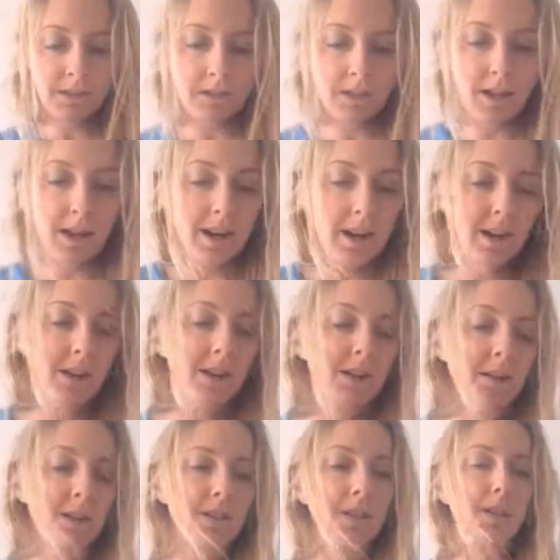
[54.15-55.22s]
Okay,
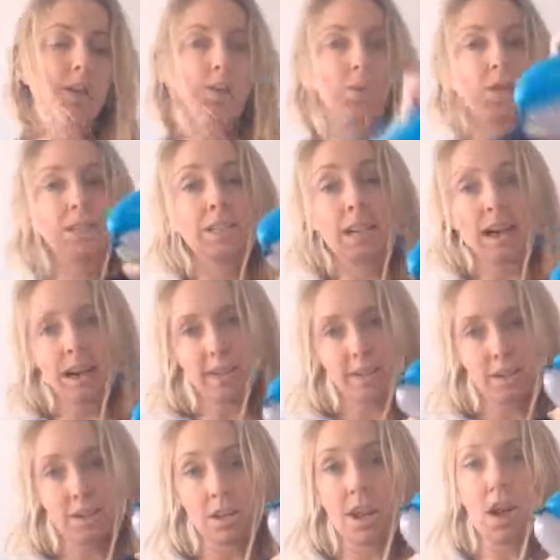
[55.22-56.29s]
so we tie
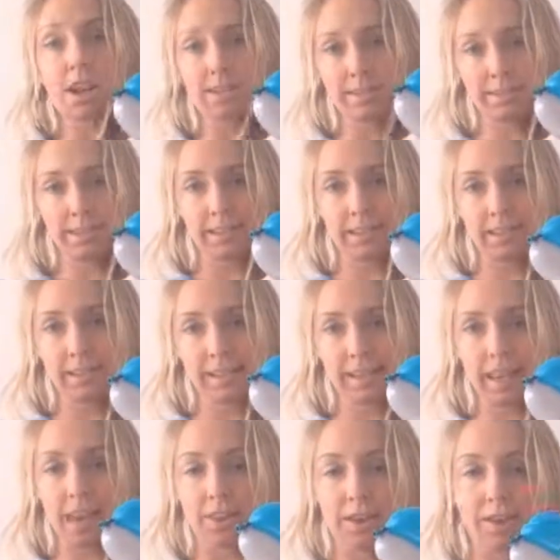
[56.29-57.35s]
the nozzle end
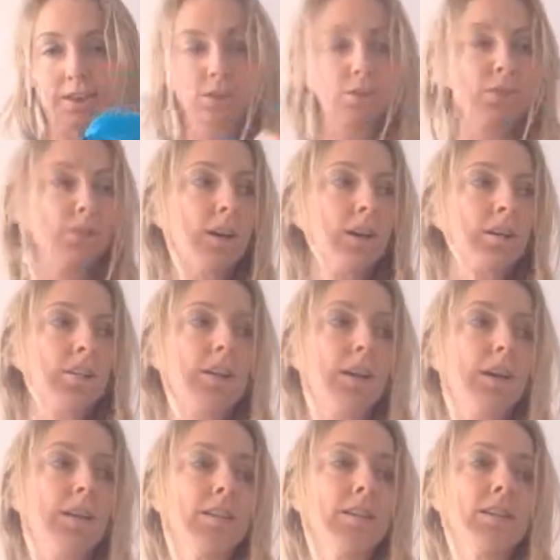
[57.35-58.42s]
together, two nozzle
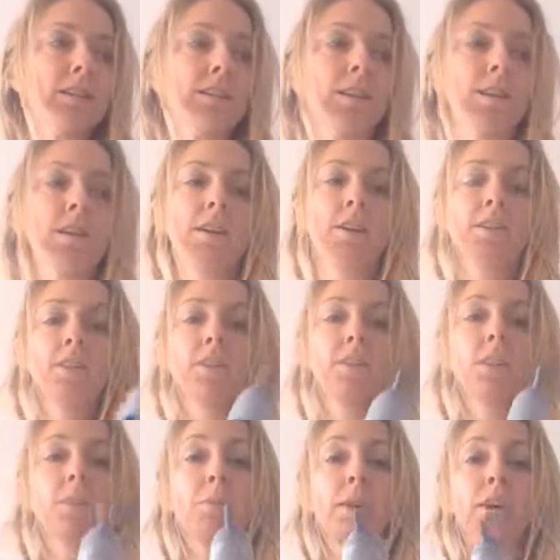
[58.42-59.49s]
ends.
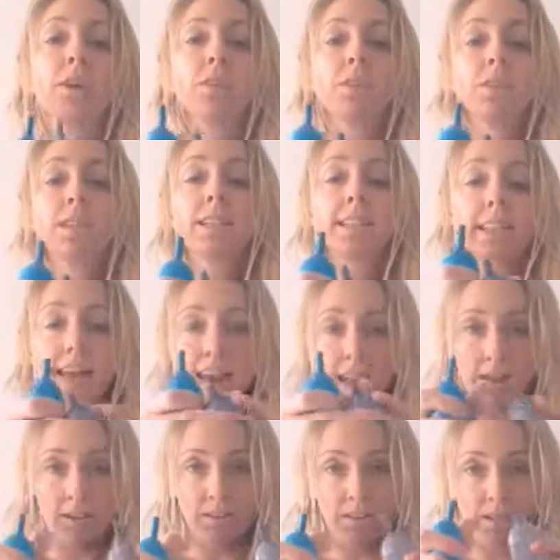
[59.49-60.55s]
Then we go to the
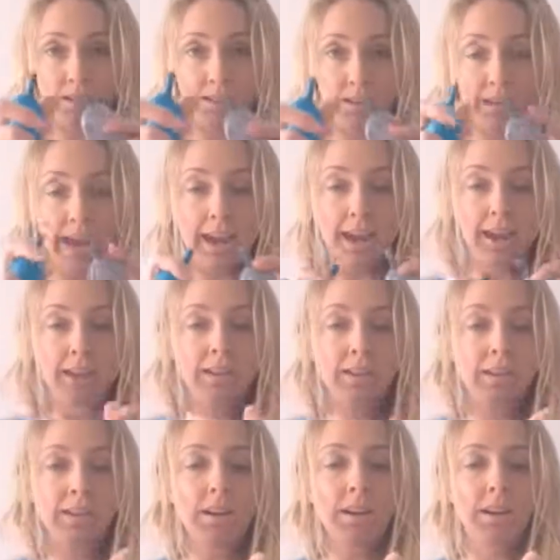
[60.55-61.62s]
tail
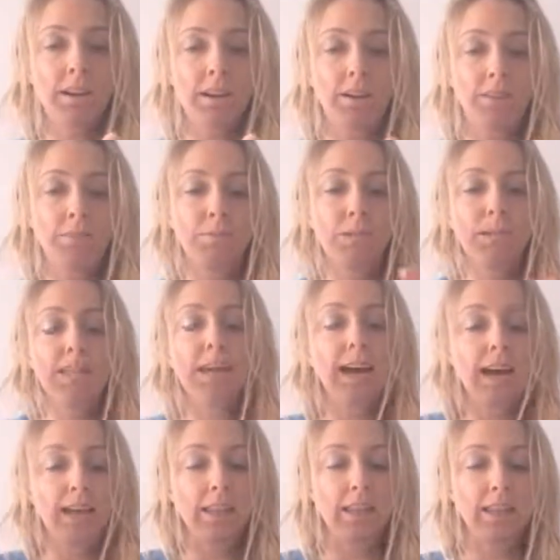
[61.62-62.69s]
end and we
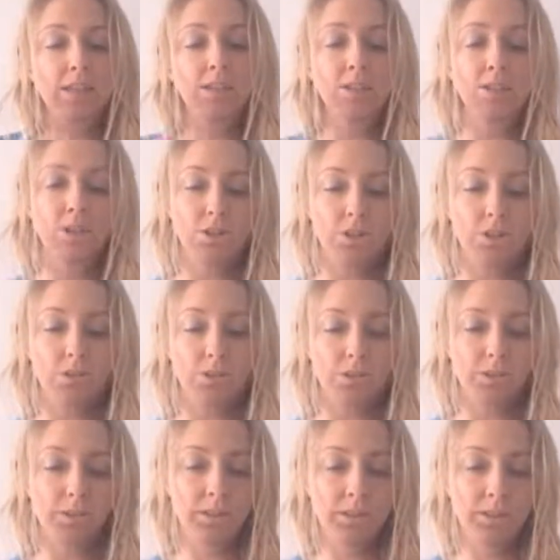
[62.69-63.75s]
tie these two